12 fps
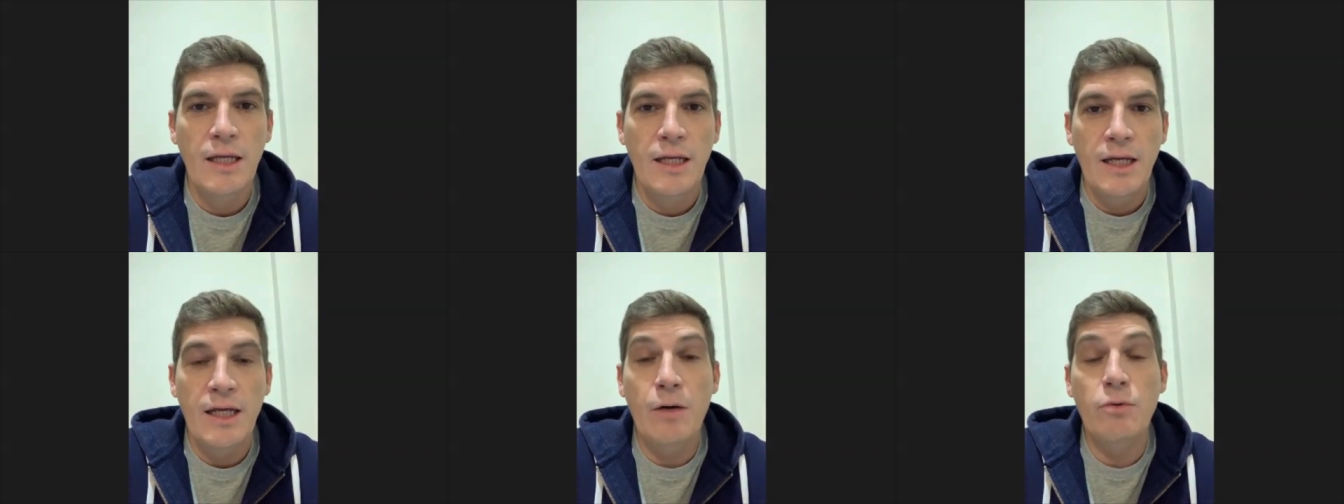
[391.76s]

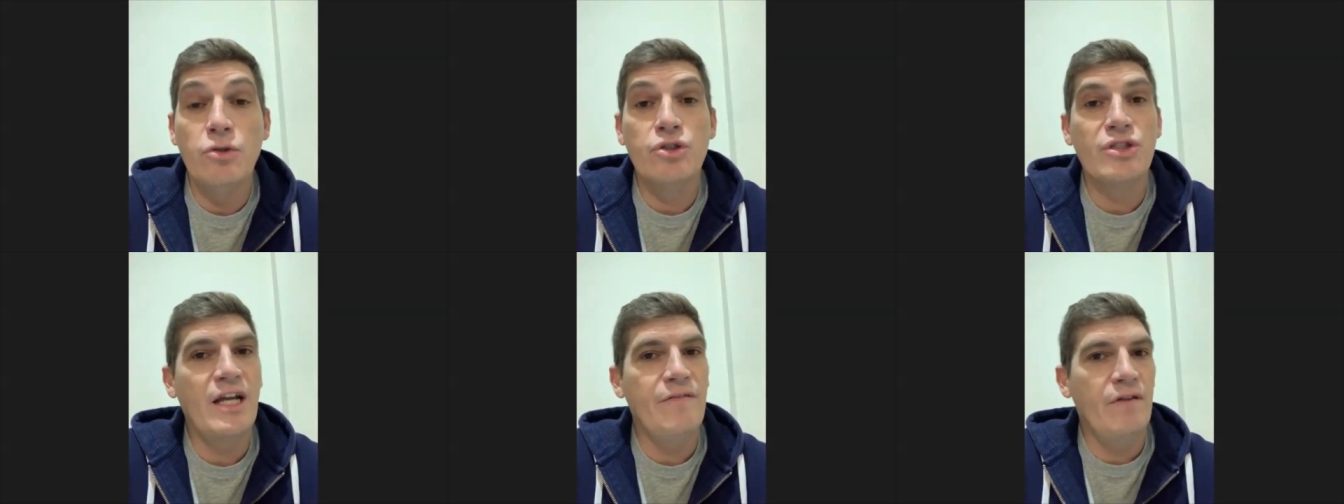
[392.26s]
and I was
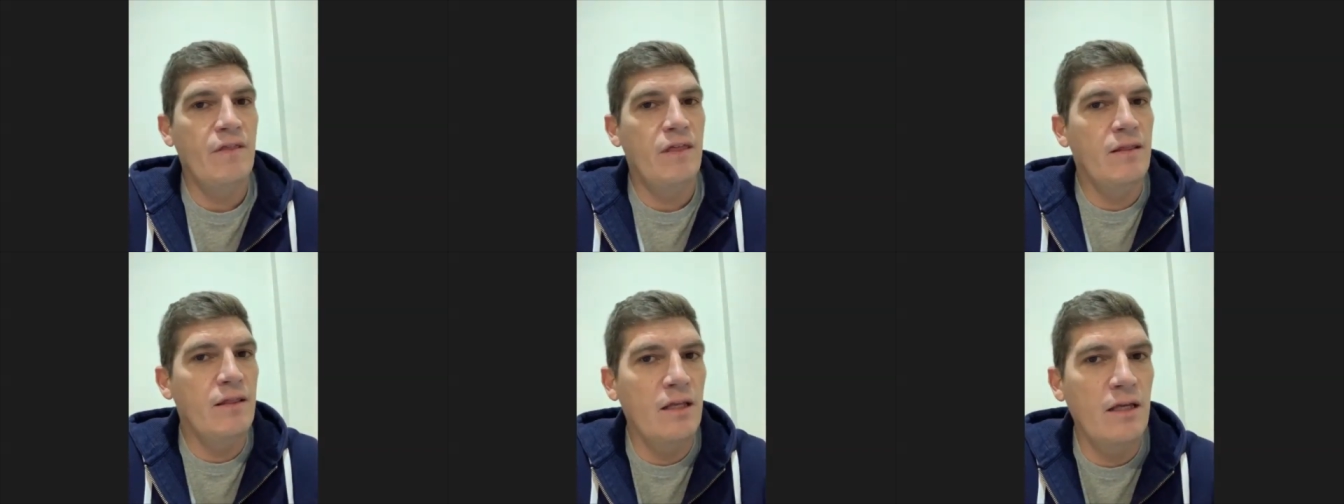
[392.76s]
seventh
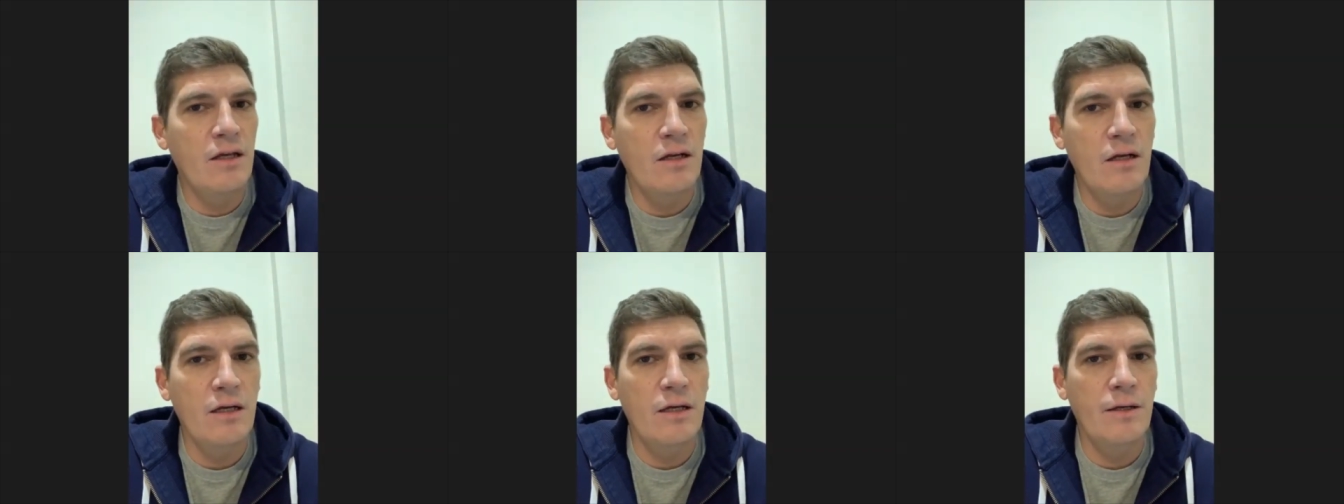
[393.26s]
in the
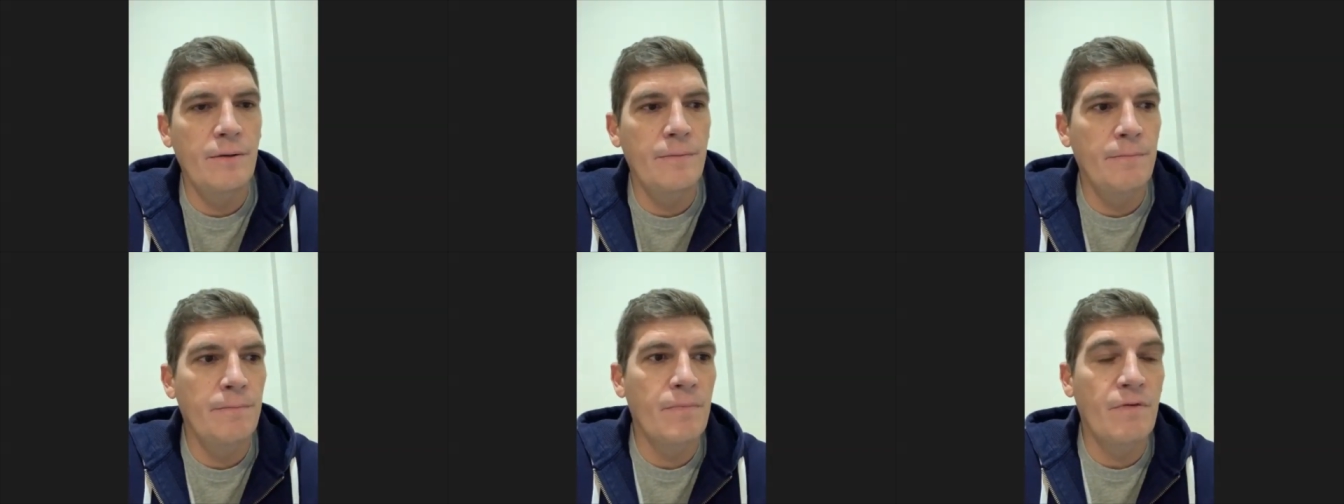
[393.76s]

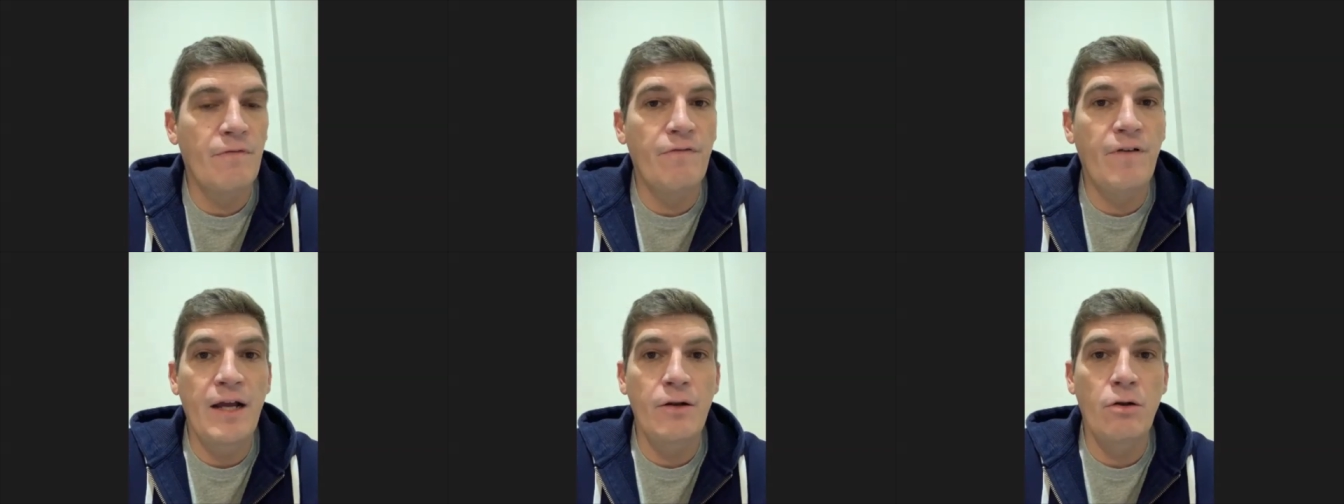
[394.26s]
um,
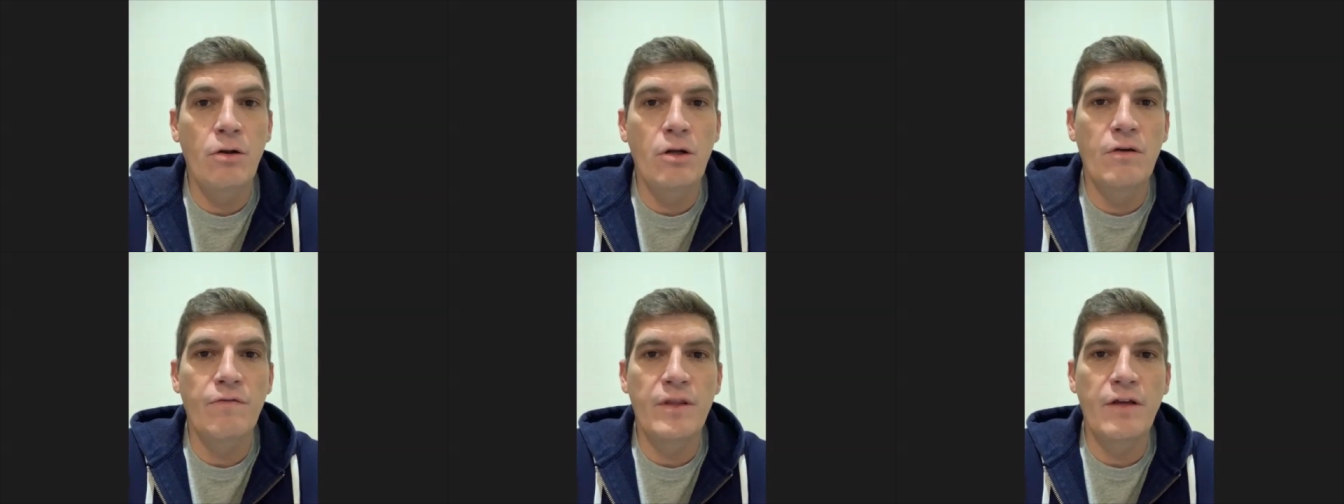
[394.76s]
final
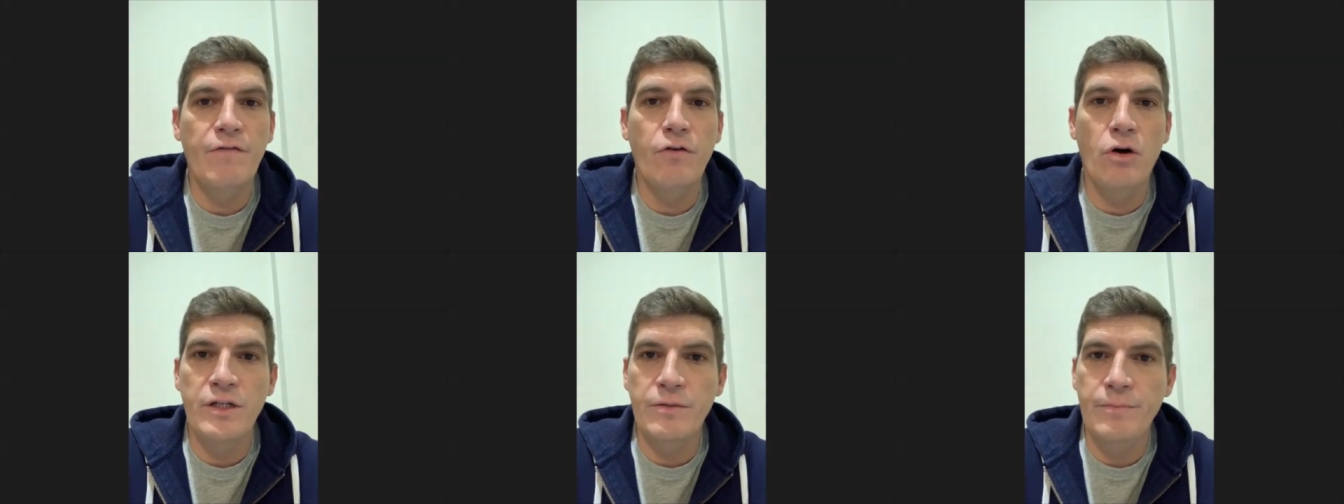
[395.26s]
of the
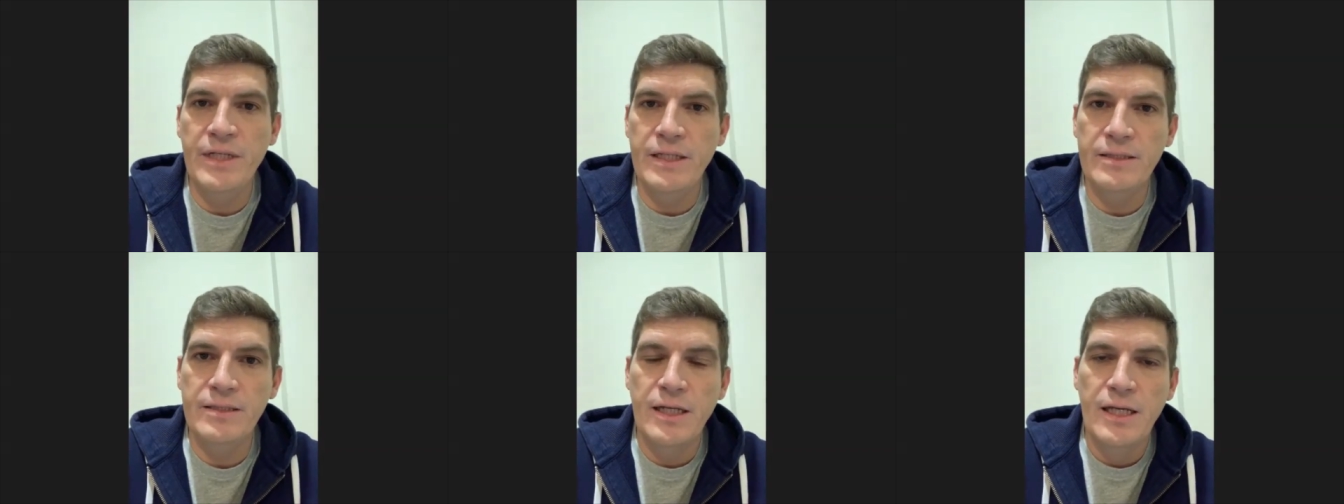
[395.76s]
400
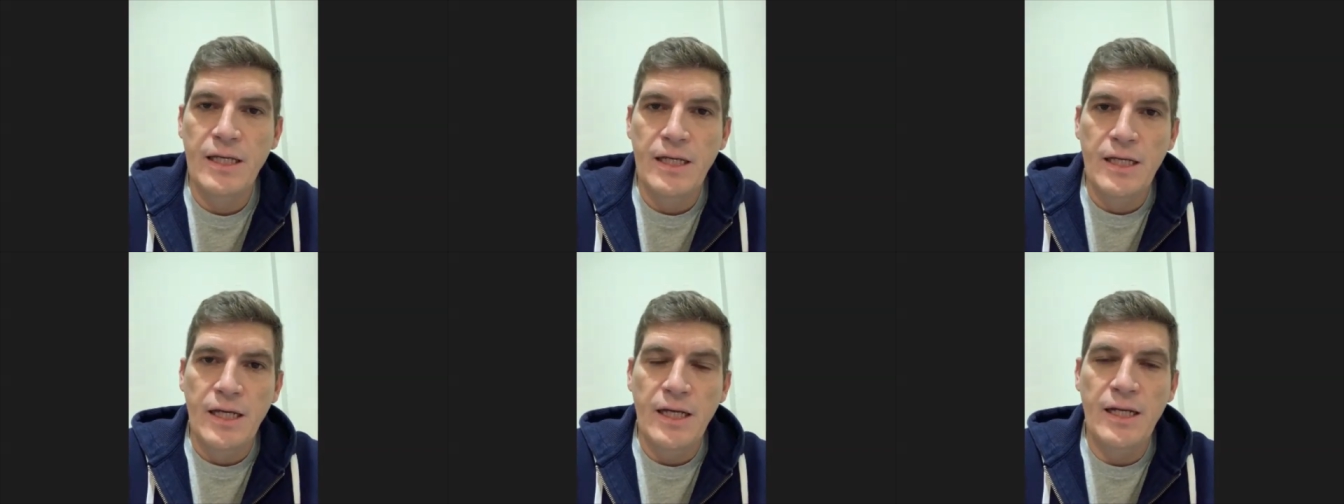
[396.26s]
meters
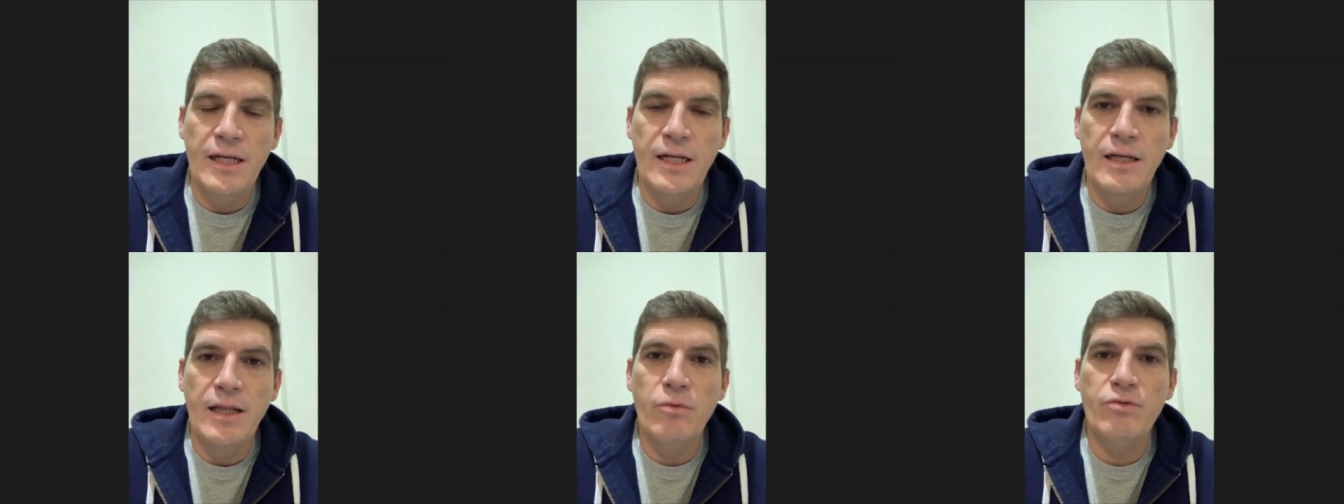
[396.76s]
and
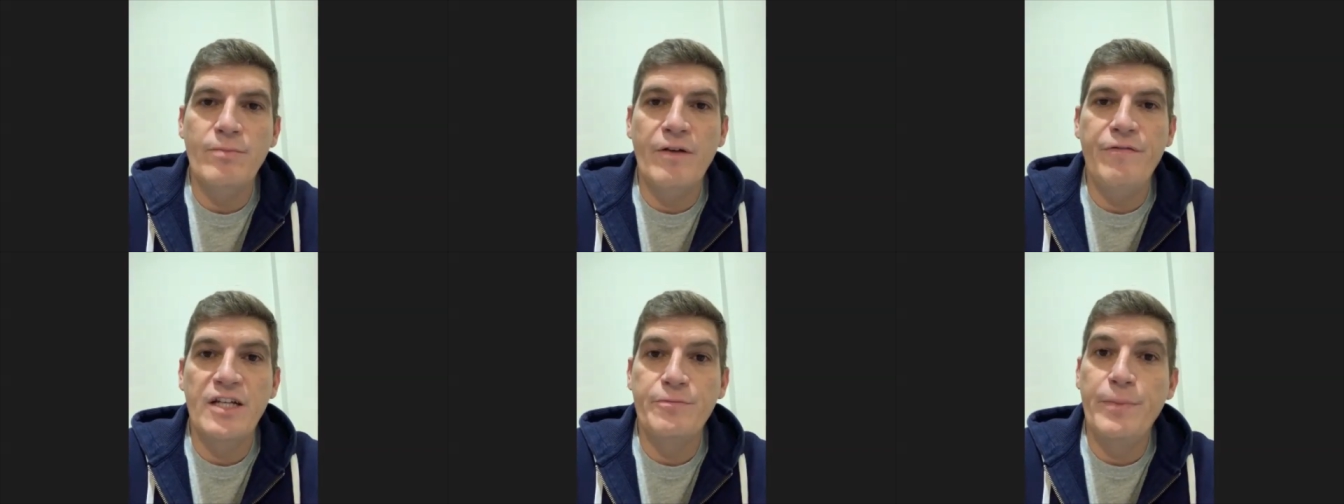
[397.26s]
uh, that was my
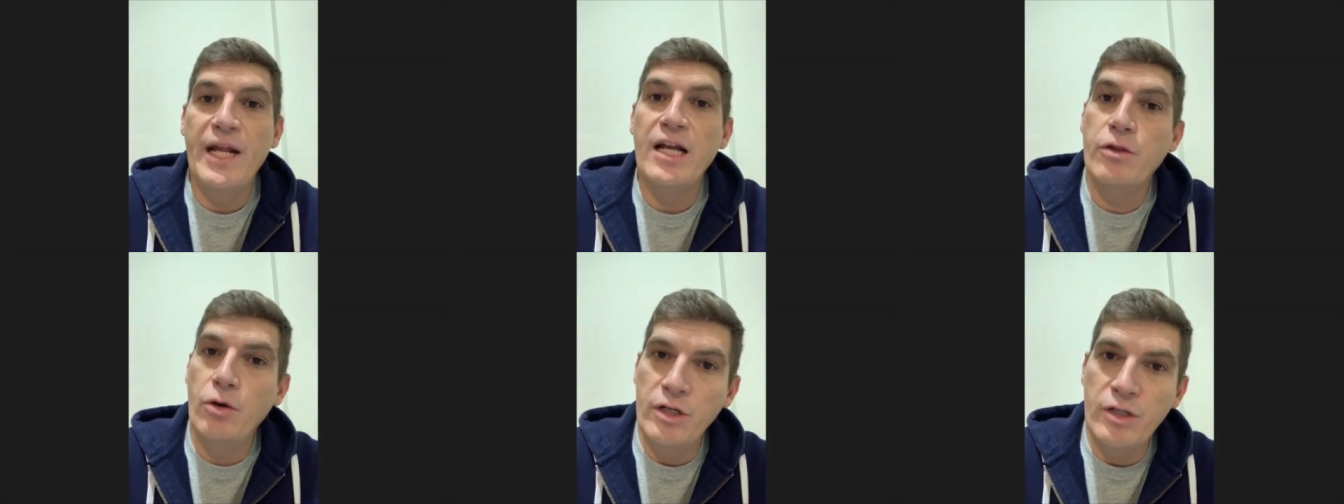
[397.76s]
first
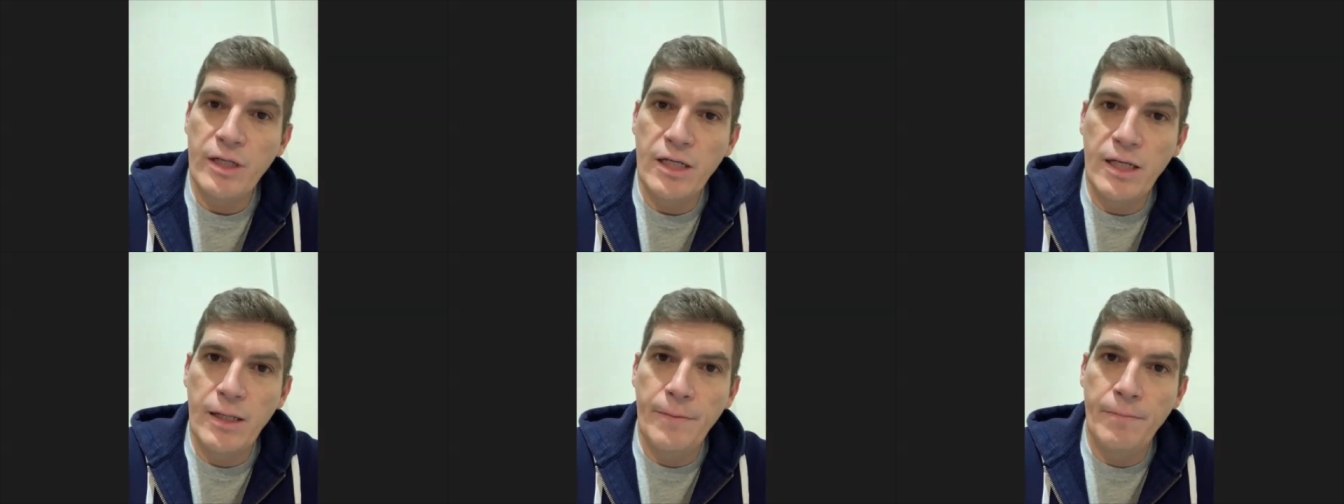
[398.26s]
breakthrough
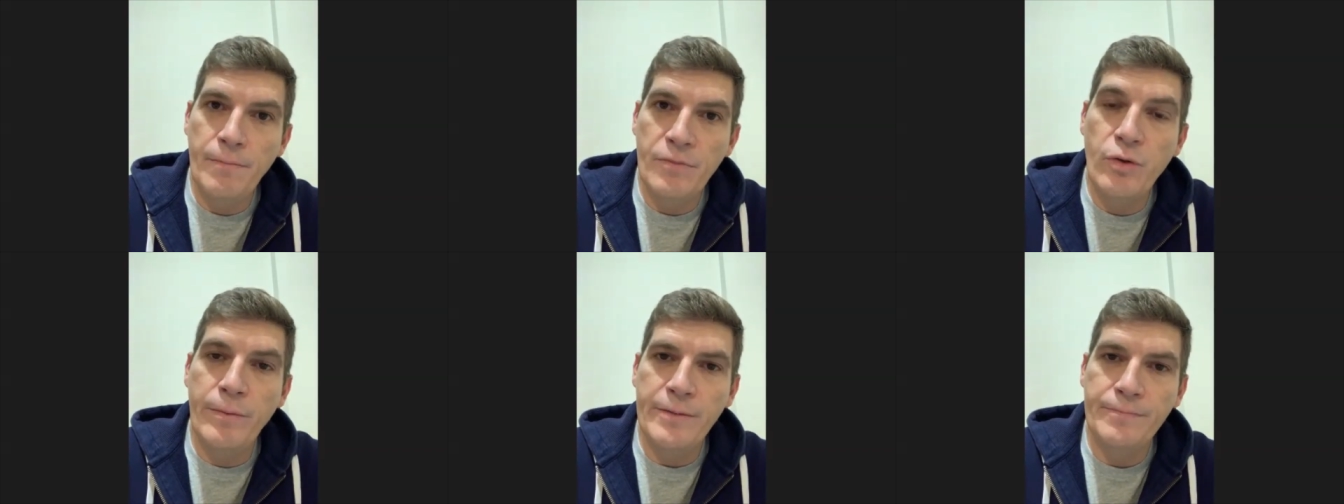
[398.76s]
in um,
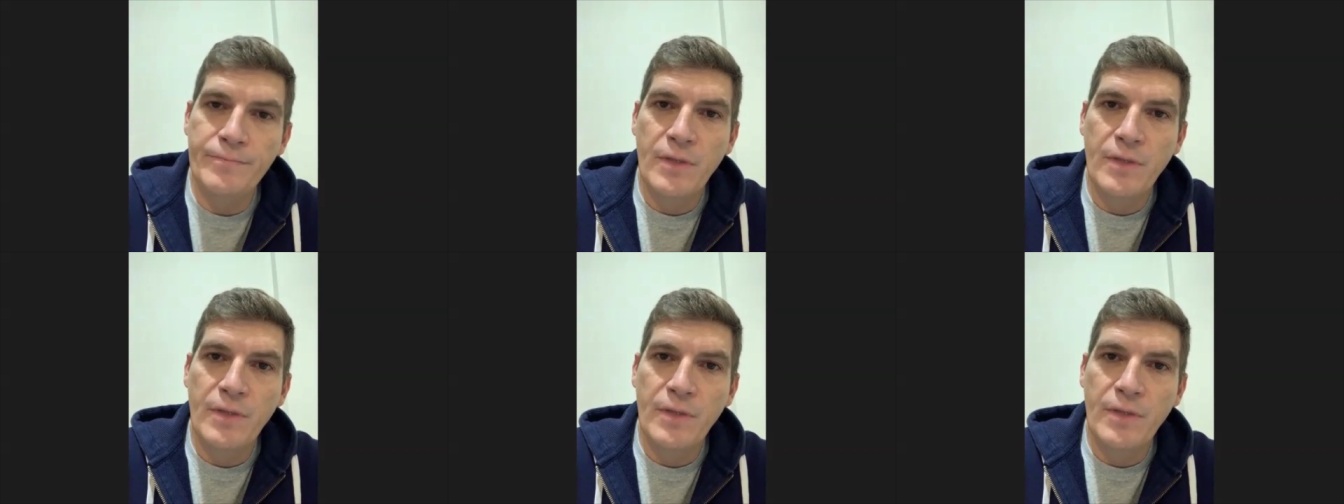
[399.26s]
swimming